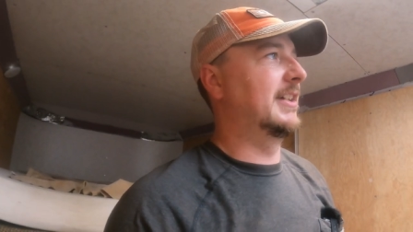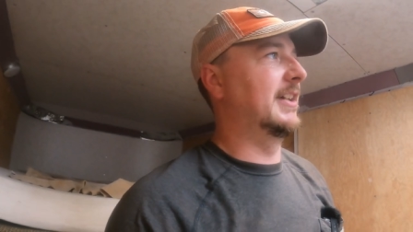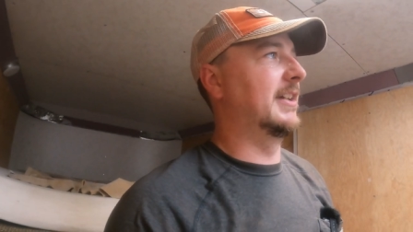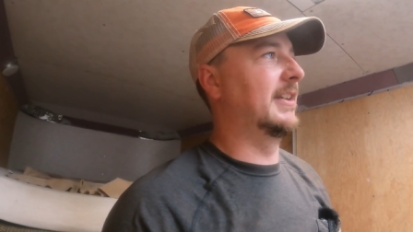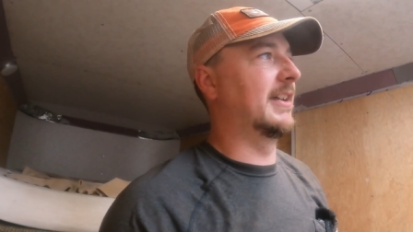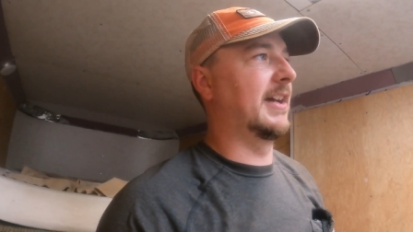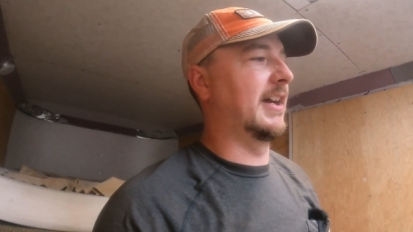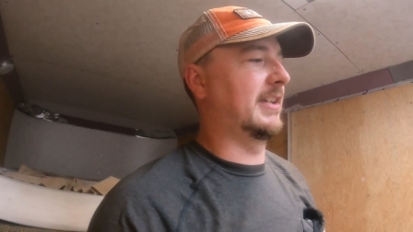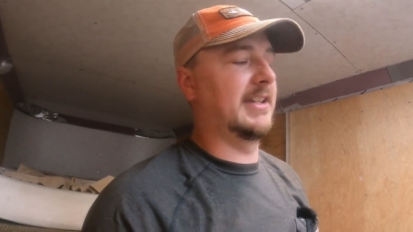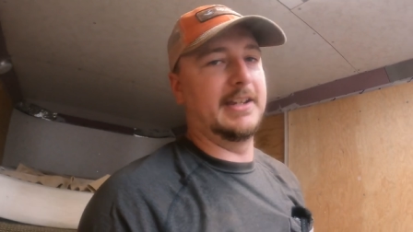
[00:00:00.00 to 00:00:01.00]
And
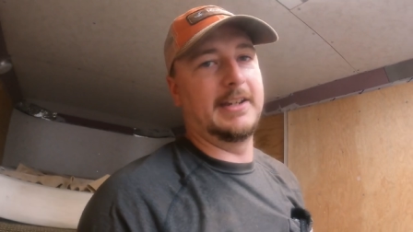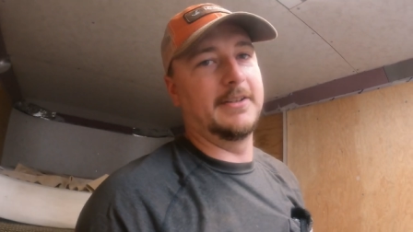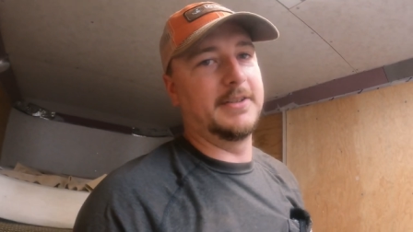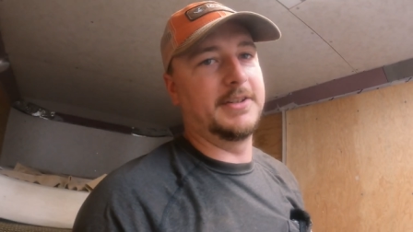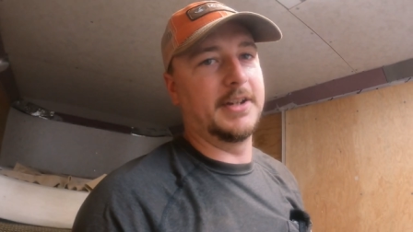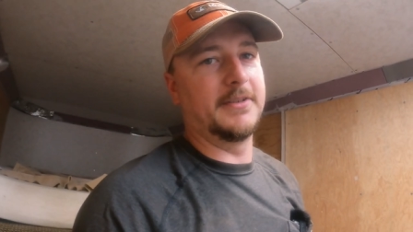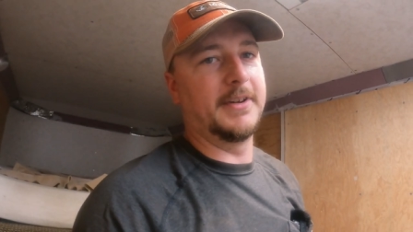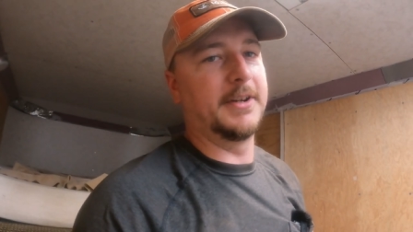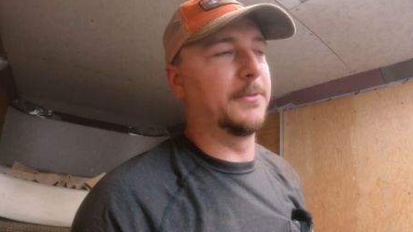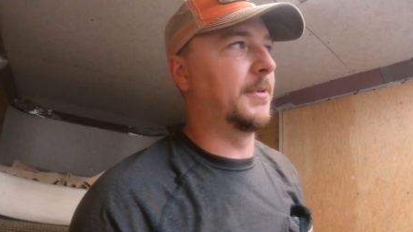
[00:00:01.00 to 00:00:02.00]
I can't hear the
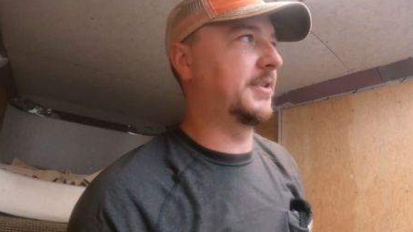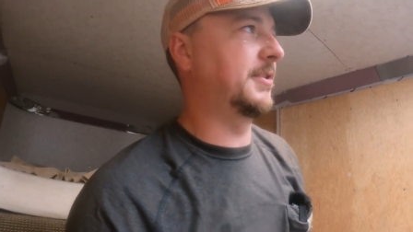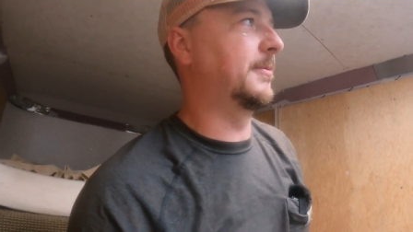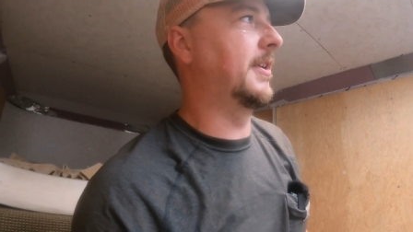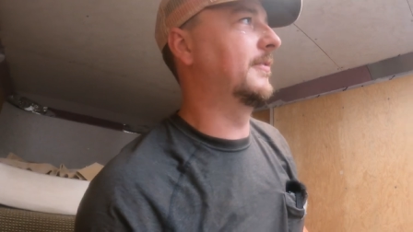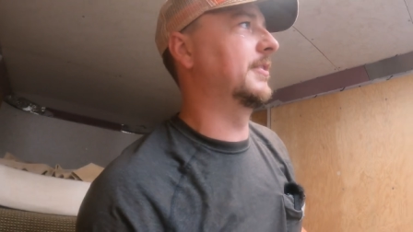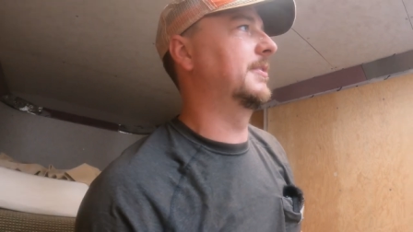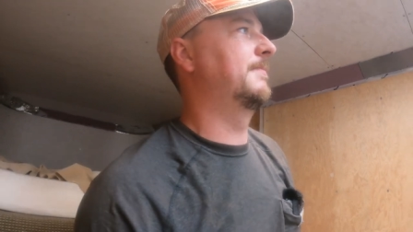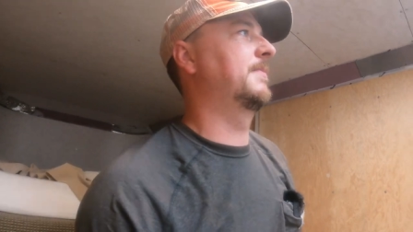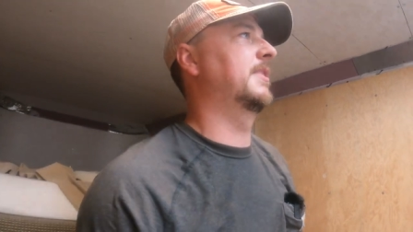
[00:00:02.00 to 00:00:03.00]
generator whatsoever.